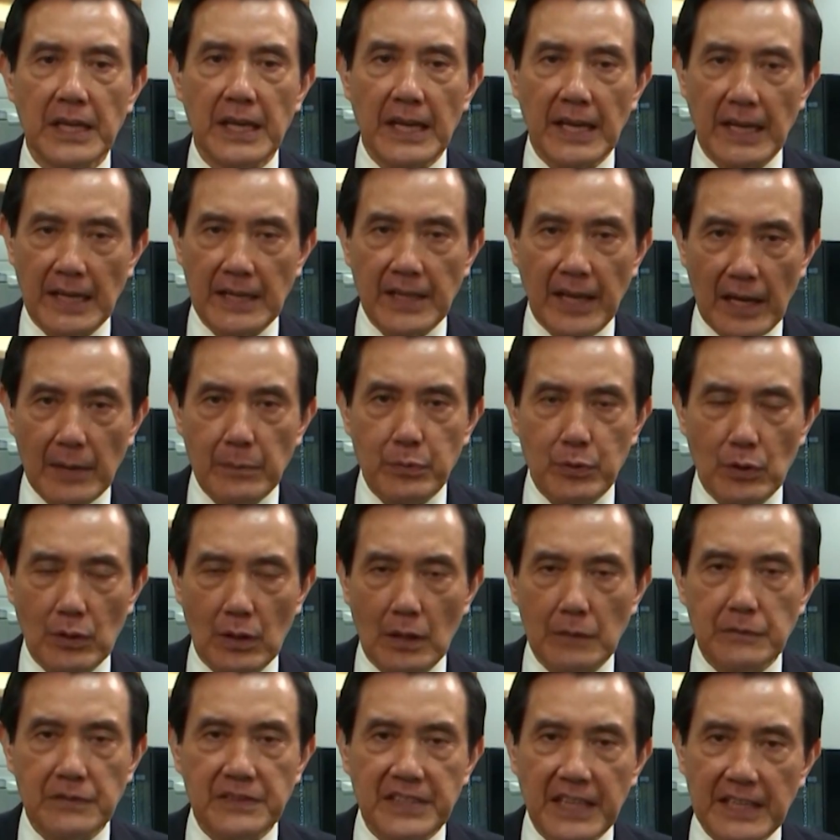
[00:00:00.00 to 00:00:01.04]
in April
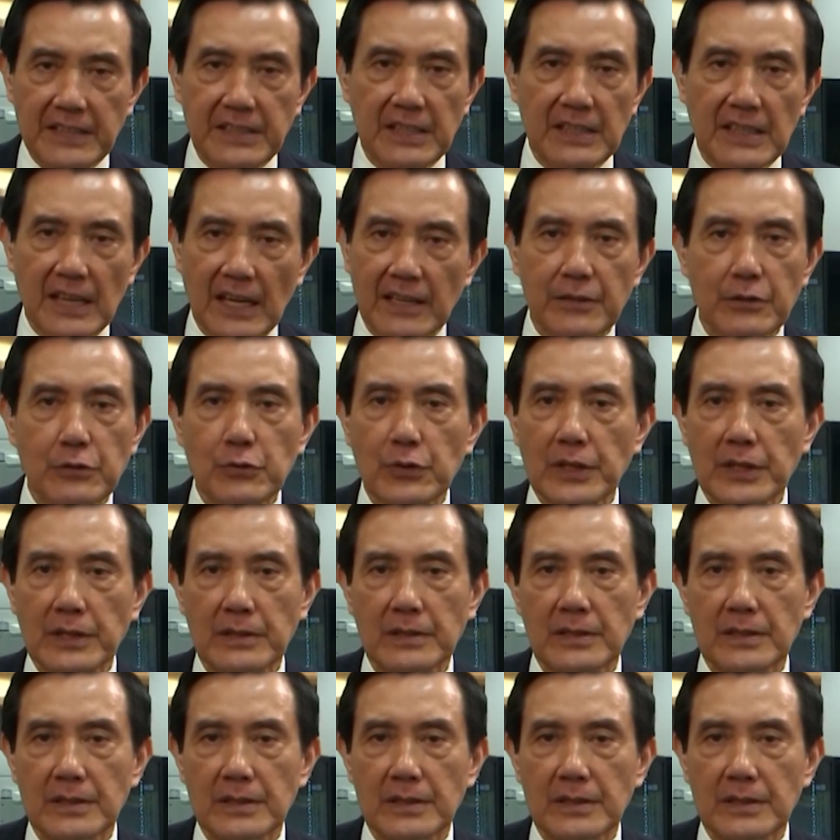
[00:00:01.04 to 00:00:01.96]
of 1993.